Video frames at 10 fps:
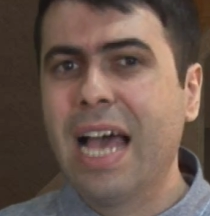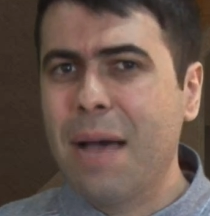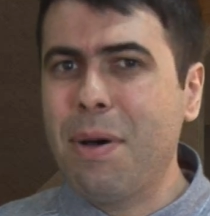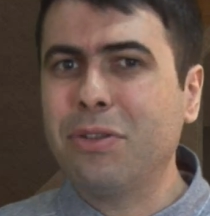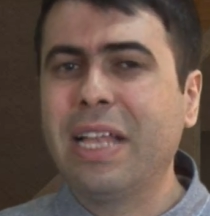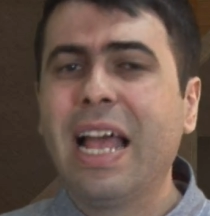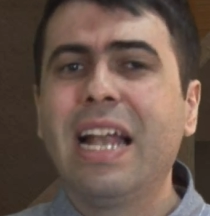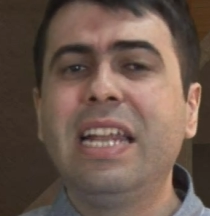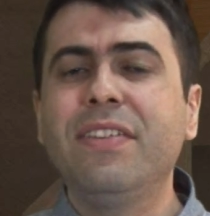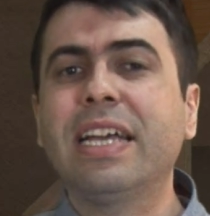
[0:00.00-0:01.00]
about
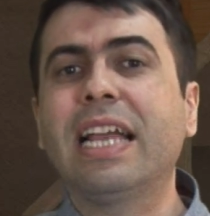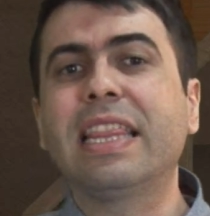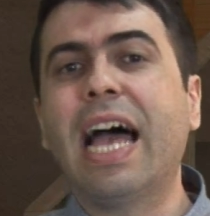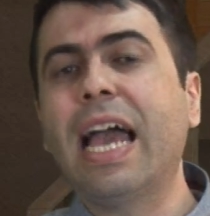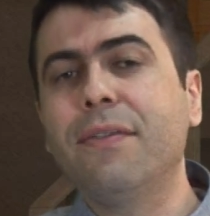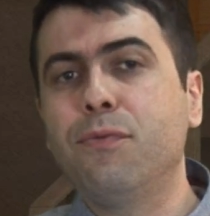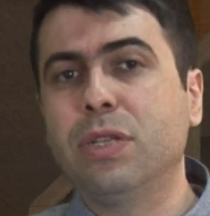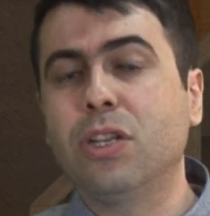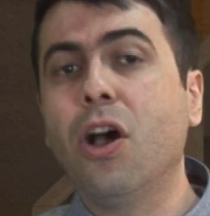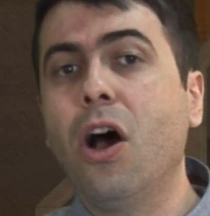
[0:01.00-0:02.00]
living a life
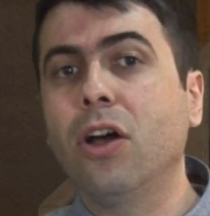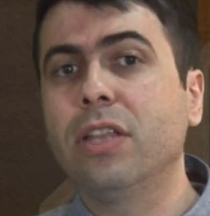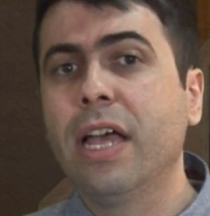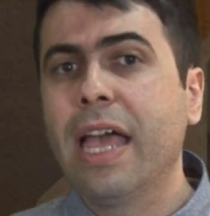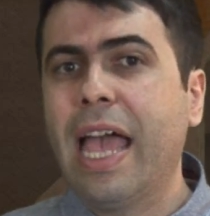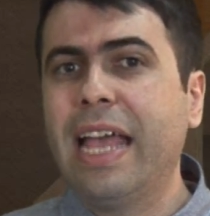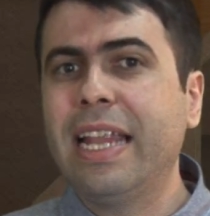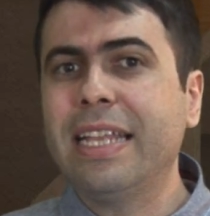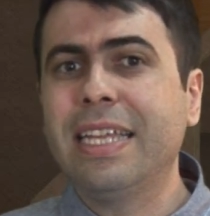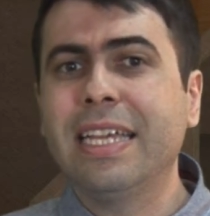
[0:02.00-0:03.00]
with God and
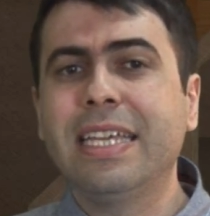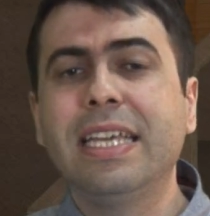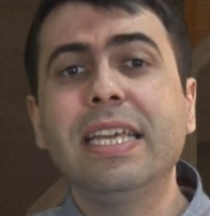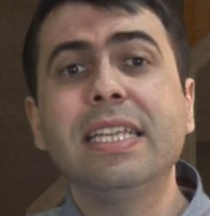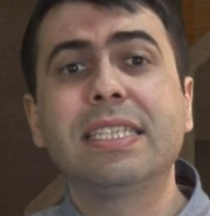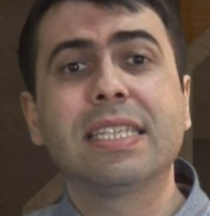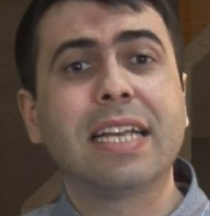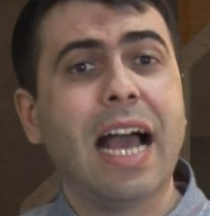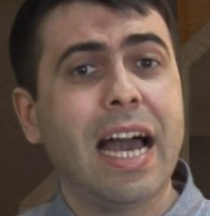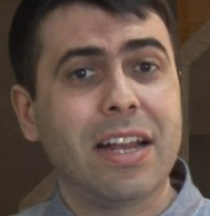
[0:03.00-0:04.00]
letting His
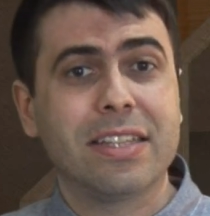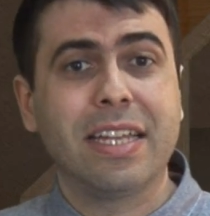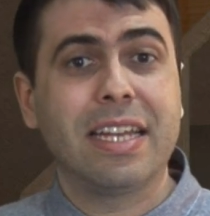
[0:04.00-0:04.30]
character,